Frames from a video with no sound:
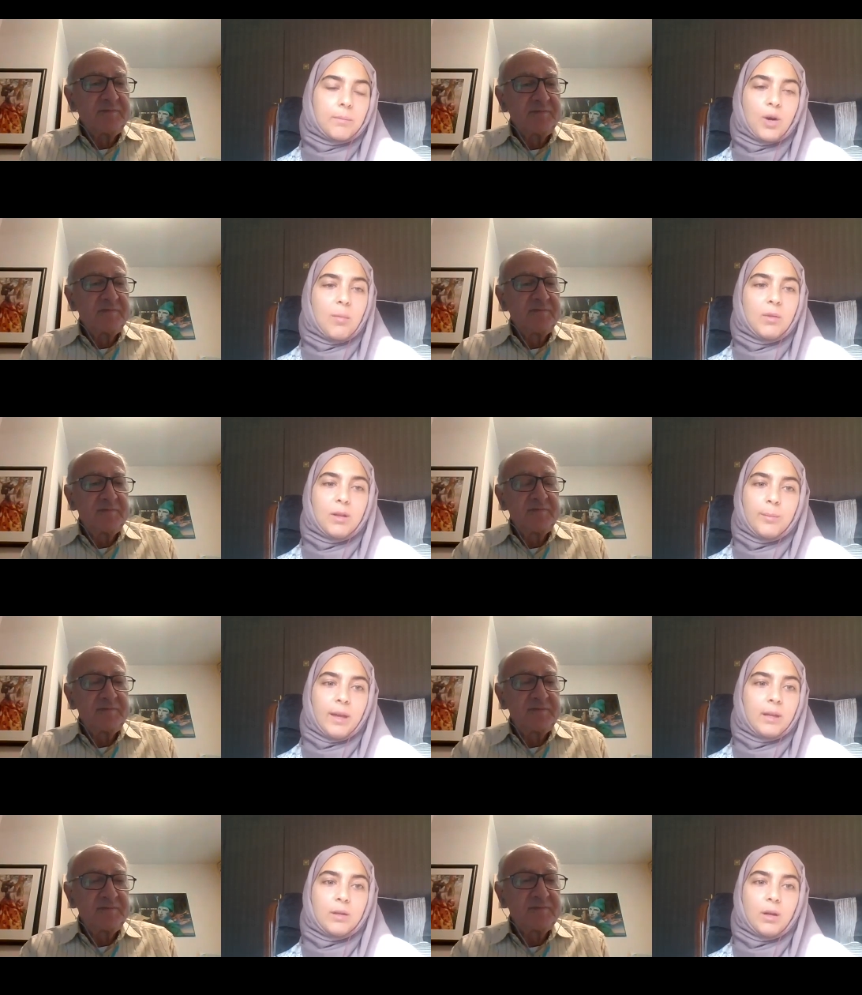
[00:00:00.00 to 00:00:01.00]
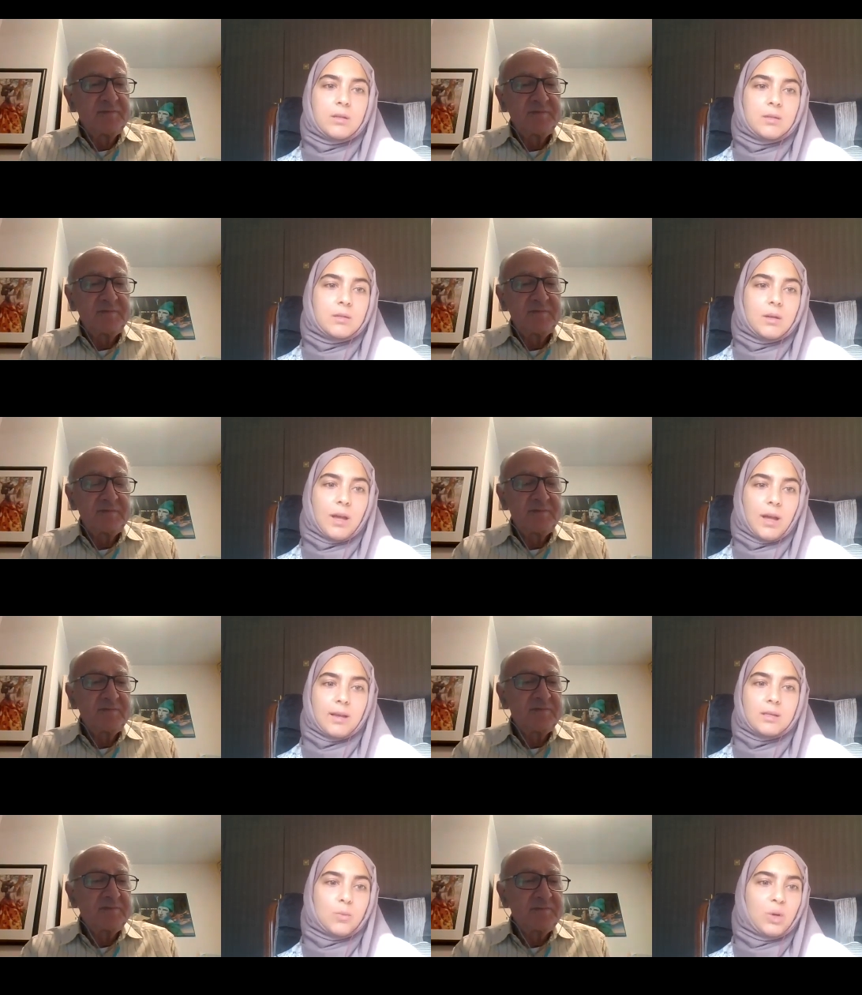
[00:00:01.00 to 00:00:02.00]
Speaker 1: problem and not
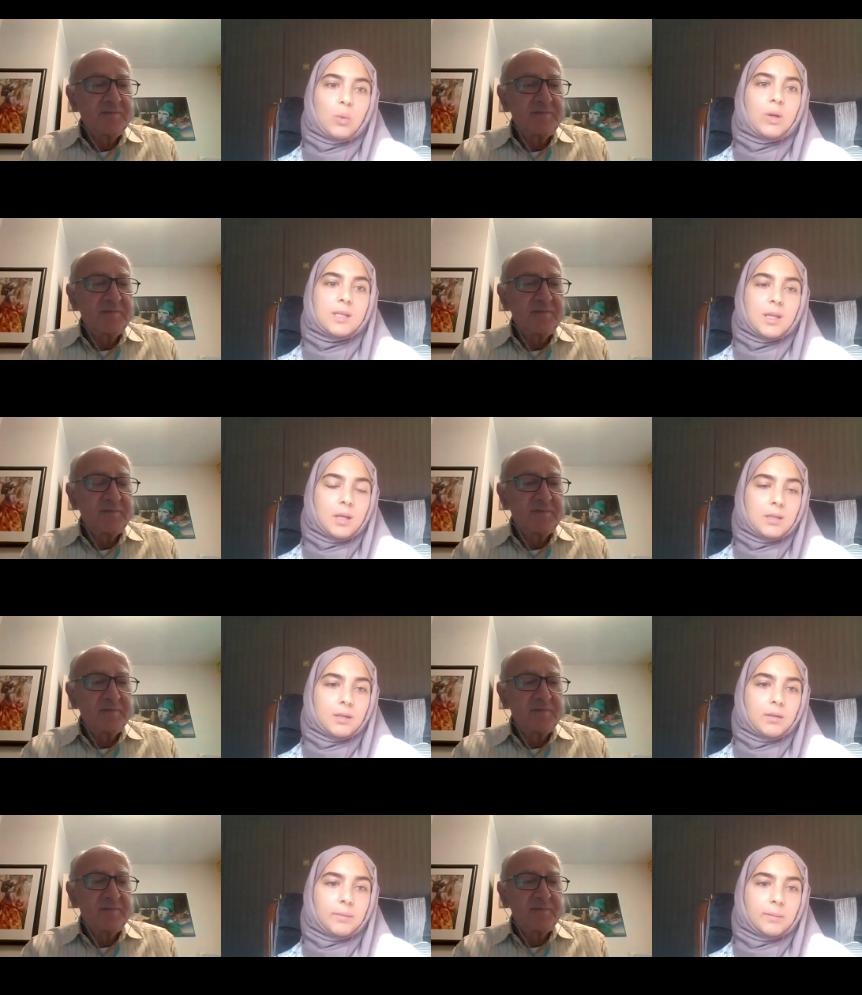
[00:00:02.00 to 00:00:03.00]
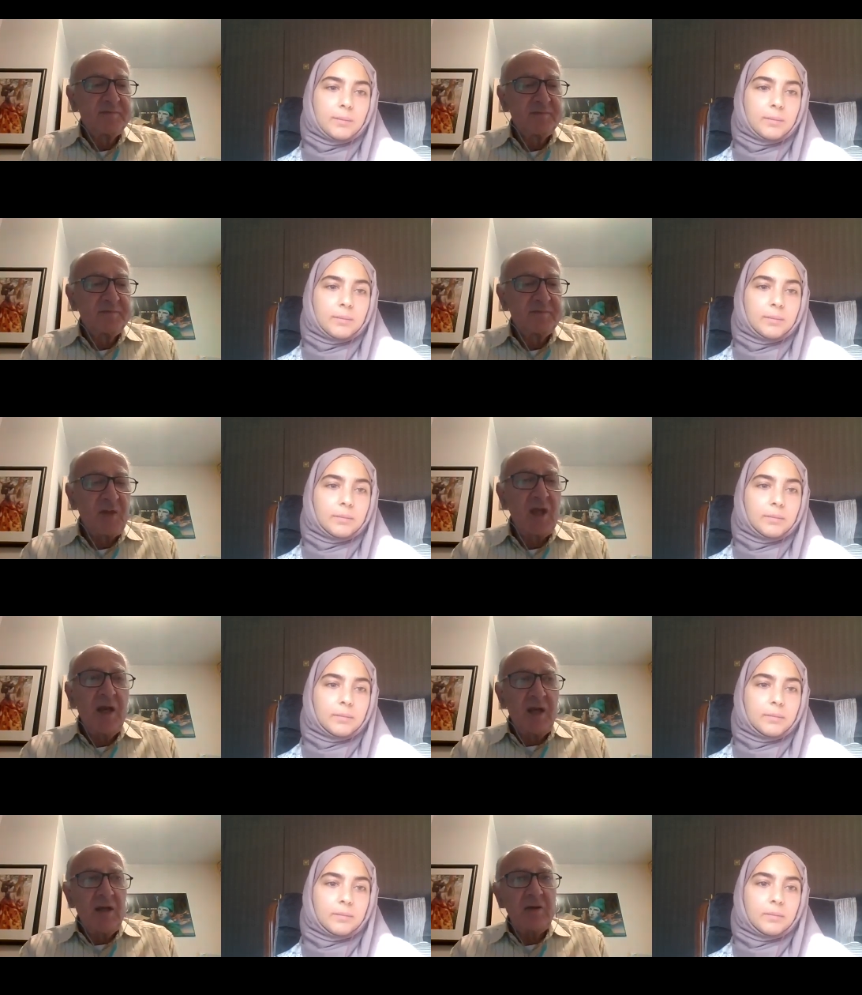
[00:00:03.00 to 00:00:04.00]
ask what was the reason
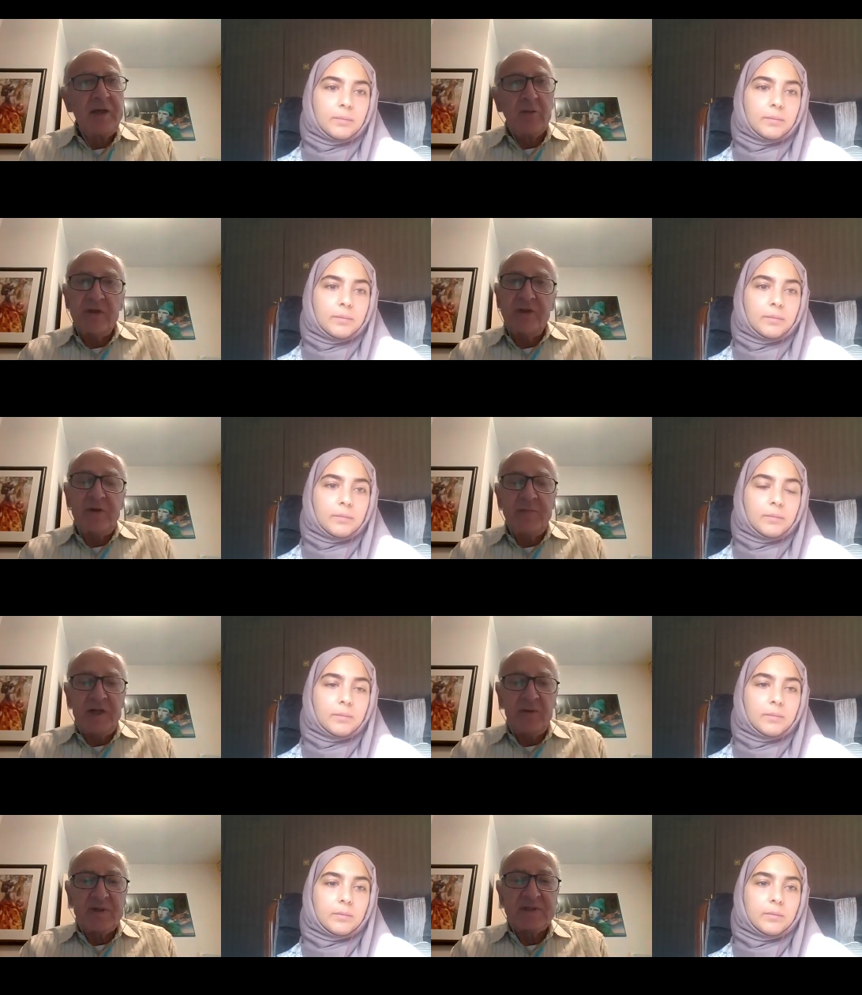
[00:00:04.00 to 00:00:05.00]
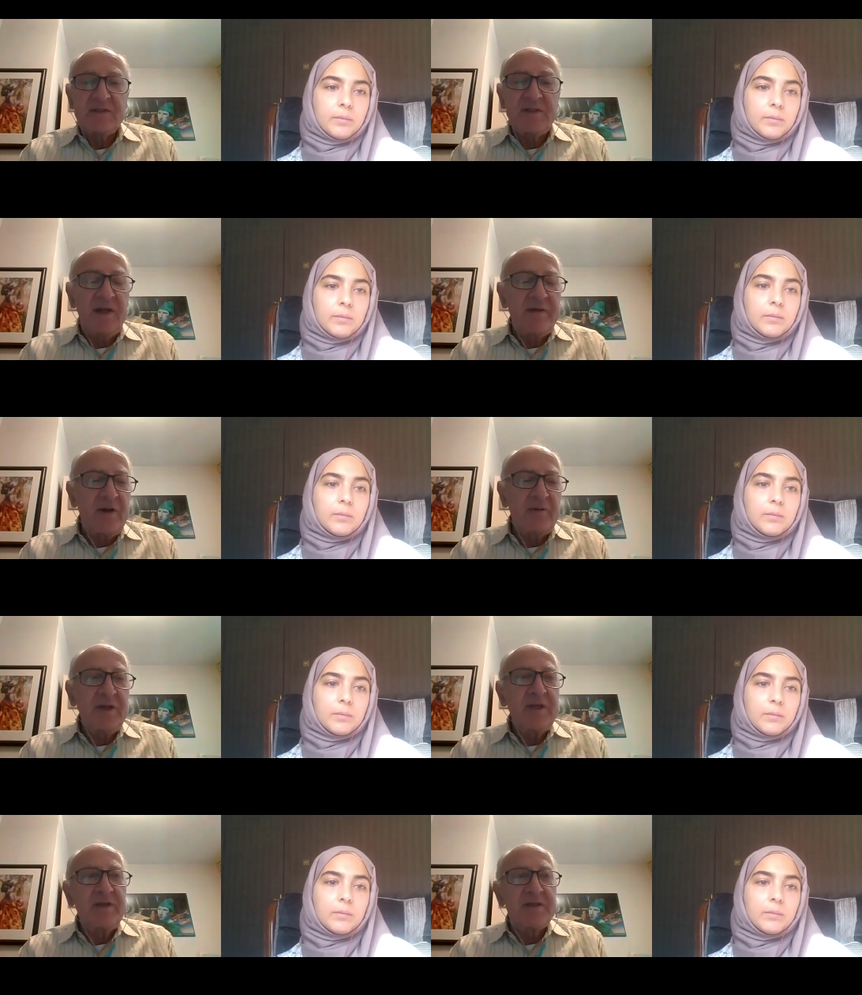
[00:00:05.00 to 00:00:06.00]
Speaker 2: okay well there are many reasons and i've already
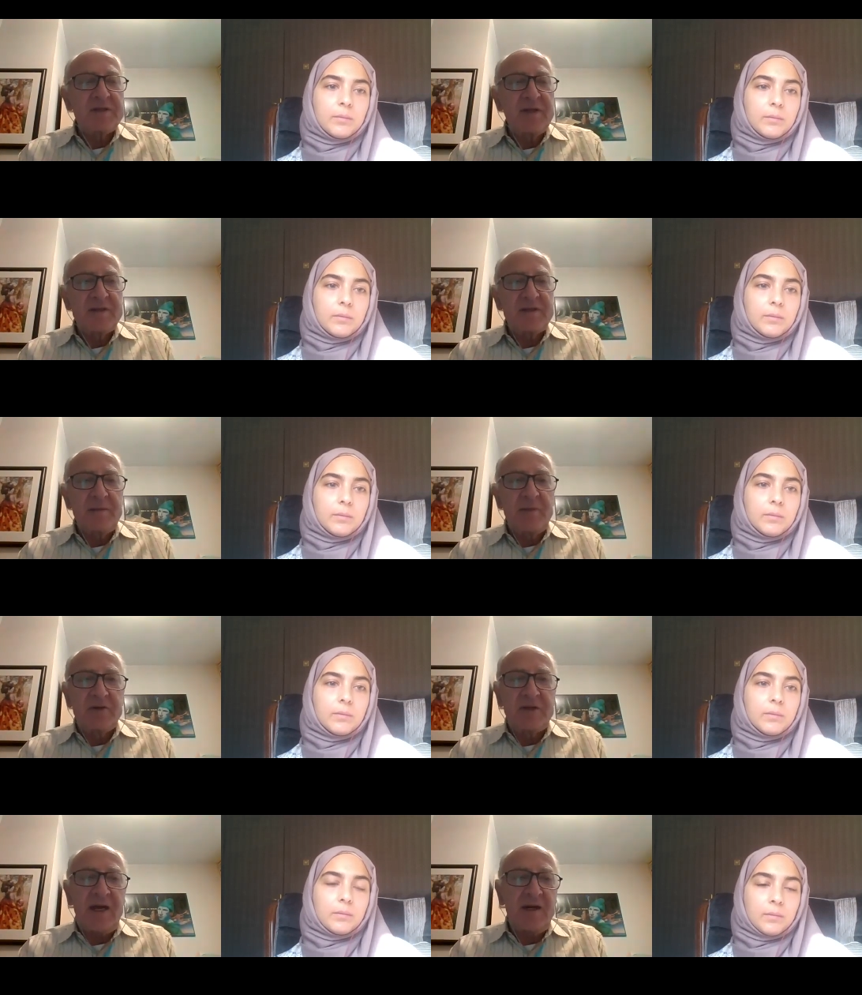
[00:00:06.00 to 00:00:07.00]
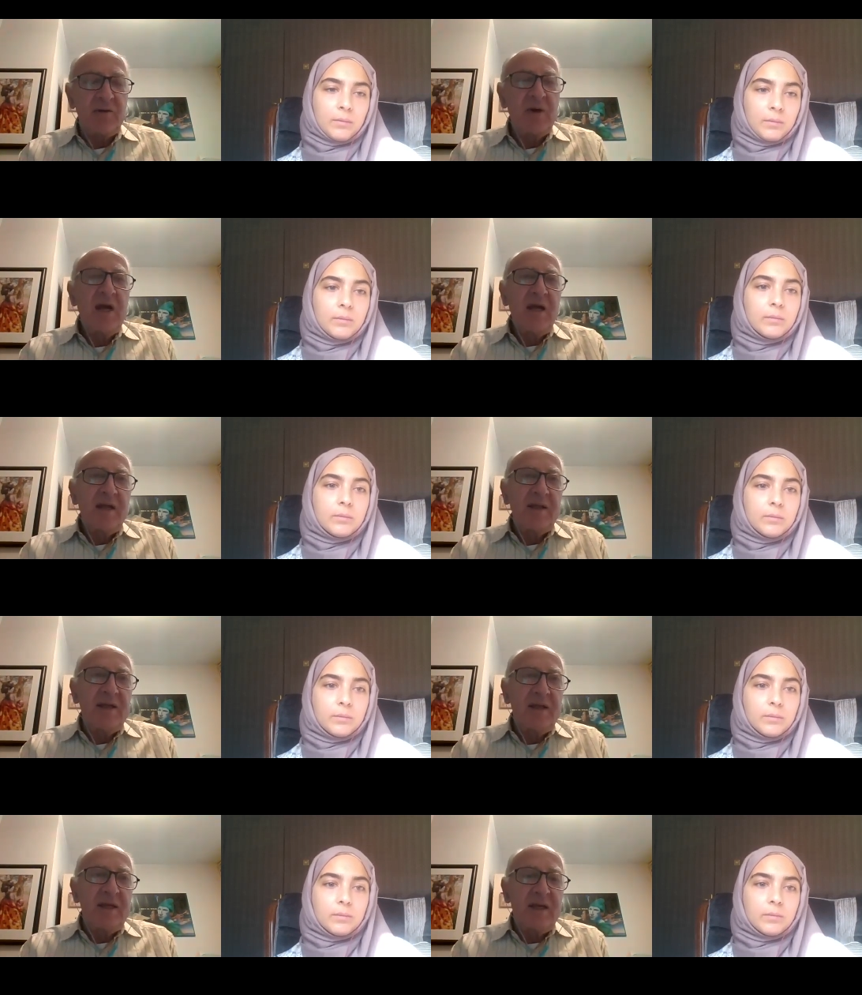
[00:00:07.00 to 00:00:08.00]
discussed about how
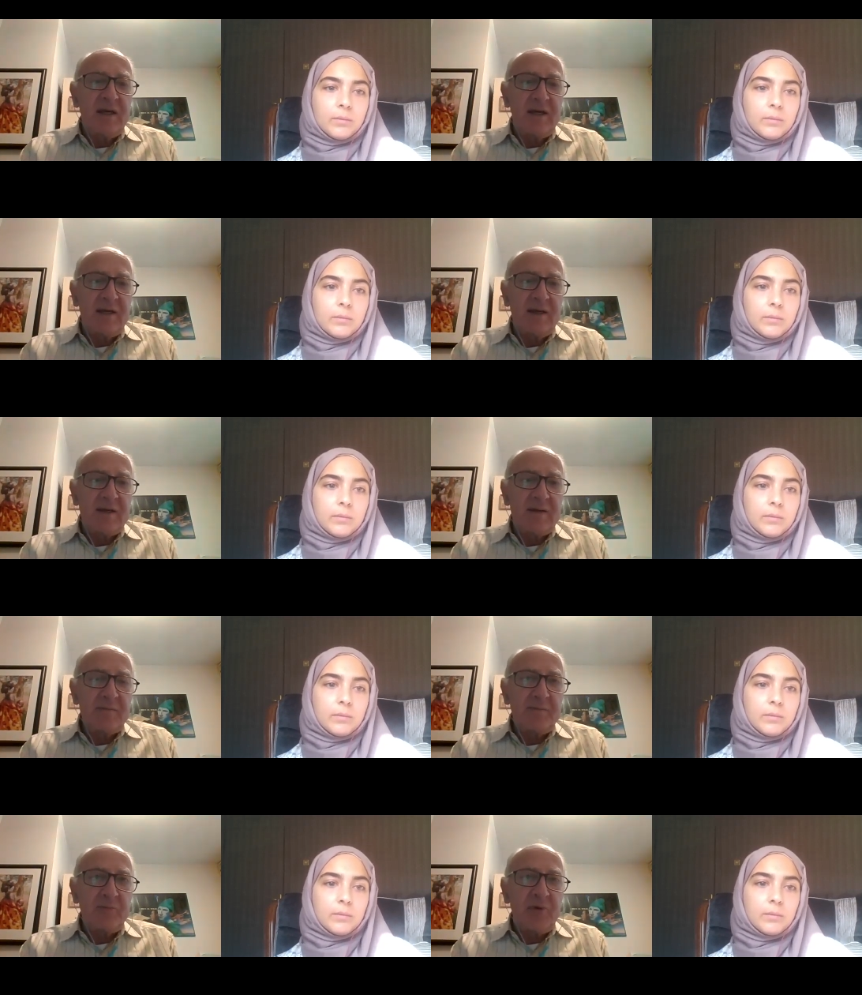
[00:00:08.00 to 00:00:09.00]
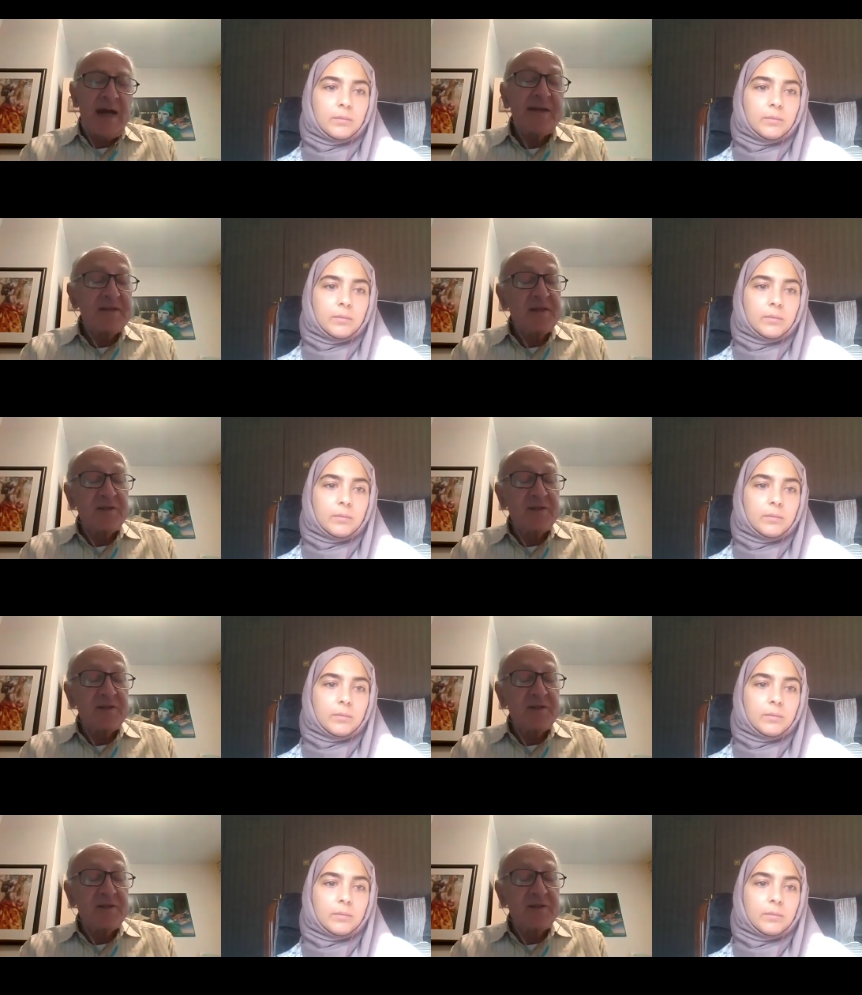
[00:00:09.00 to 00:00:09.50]
the uh, practices